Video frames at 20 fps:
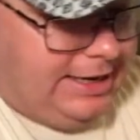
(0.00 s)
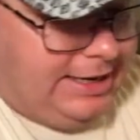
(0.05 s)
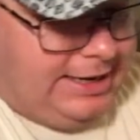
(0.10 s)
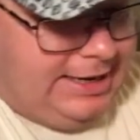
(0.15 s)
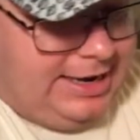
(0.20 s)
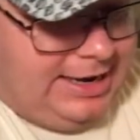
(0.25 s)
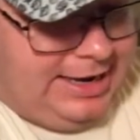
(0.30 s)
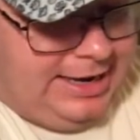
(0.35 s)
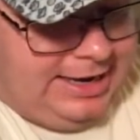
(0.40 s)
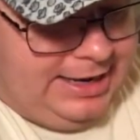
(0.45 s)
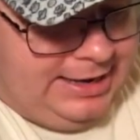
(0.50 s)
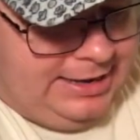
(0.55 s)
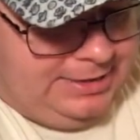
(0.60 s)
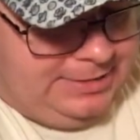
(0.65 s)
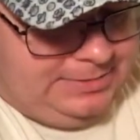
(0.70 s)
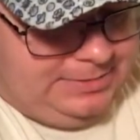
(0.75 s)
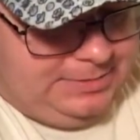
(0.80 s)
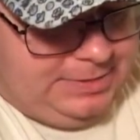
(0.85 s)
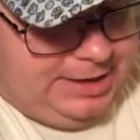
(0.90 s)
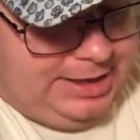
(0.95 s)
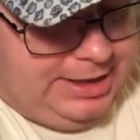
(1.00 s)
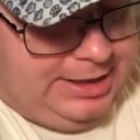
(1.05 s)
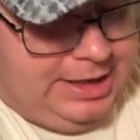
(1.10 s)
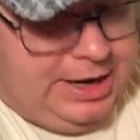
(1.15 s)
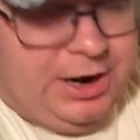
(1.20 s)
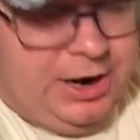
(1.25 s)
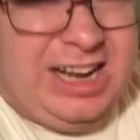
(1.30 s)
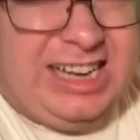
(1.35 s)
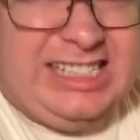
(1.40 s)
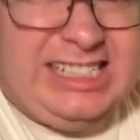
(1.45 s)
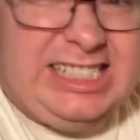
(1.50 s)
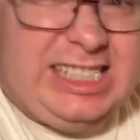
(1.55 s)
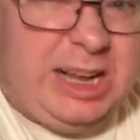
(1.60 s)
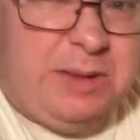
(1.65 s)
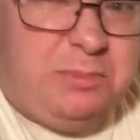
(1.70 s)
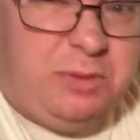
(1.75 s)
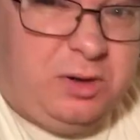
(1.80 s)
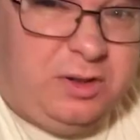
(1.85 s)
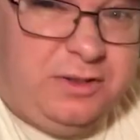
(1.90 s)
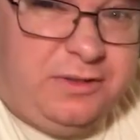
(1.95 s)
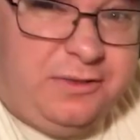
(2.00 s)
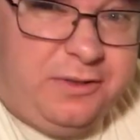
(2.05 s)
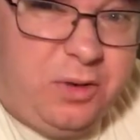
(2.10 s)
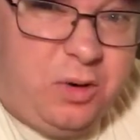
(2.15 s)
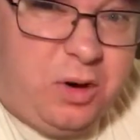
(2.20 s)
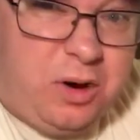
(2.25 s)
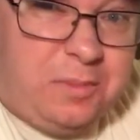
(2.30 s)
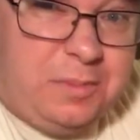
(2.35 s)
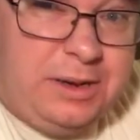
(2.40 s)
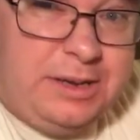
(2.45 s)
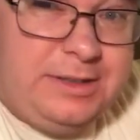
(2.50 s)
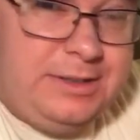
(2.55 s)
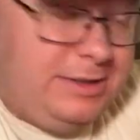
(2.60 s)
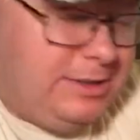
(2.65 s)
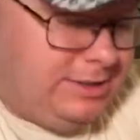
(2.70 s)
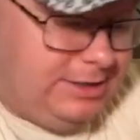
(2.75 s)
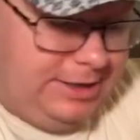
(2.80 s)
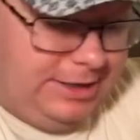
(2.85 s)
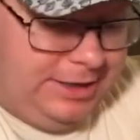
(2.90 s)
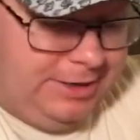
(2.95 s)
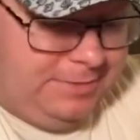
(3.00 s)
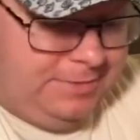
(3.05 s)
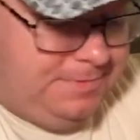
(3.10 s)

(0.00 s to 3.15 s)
their assembled form. So